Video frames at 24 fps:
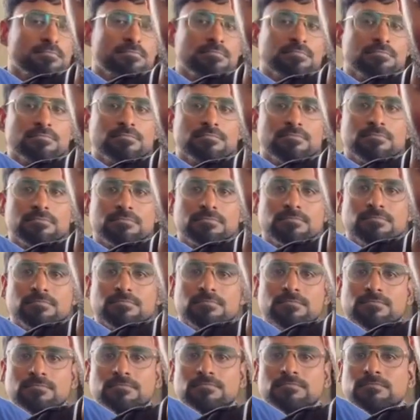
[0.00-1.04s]

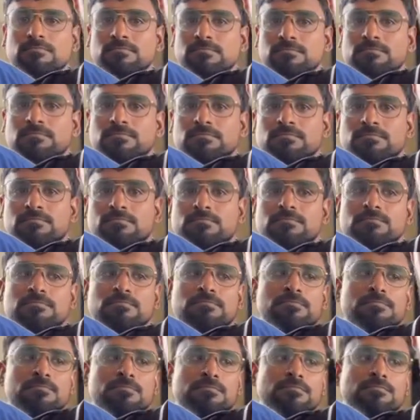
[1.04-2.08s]

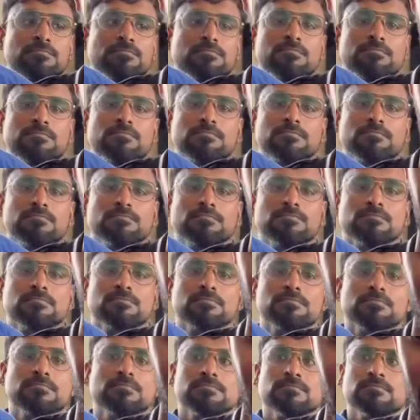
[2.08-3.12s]

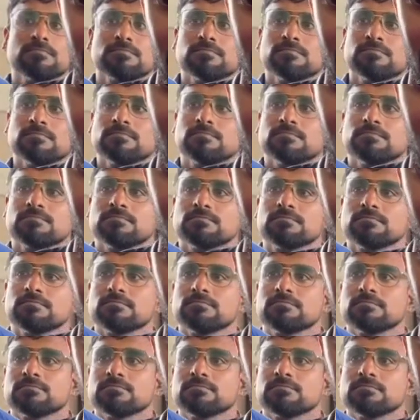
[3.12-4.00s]
The person shown says nothing.